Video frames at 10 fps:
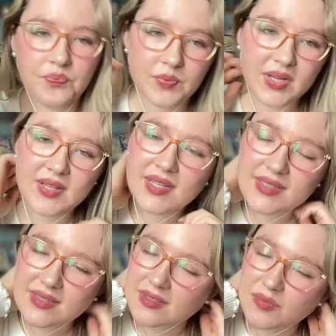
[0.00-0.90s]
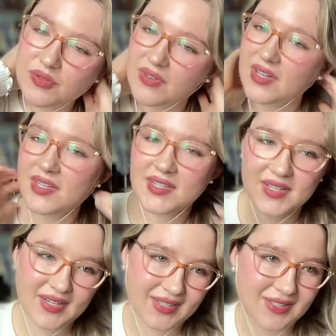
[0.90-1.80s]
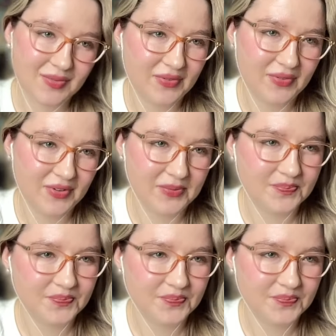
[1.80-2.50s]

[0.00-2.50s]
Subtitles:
But let's move on to the next perfume.